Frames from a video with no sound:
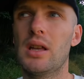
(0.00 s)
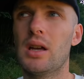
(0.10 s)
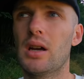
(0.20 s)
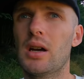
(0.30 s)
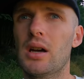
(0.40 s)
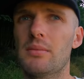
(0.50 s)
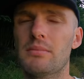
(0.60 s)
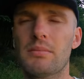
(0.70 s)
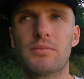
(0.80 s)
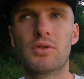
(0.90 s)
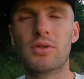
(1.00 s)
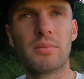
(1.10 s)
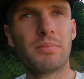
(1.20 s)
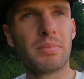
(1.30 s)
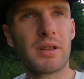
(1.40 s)

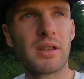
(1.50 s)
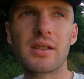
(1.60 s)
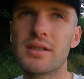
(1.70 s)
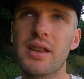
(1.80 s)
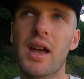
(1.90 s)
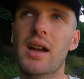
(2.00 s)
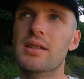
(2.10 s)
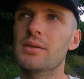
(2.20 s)
To be exact,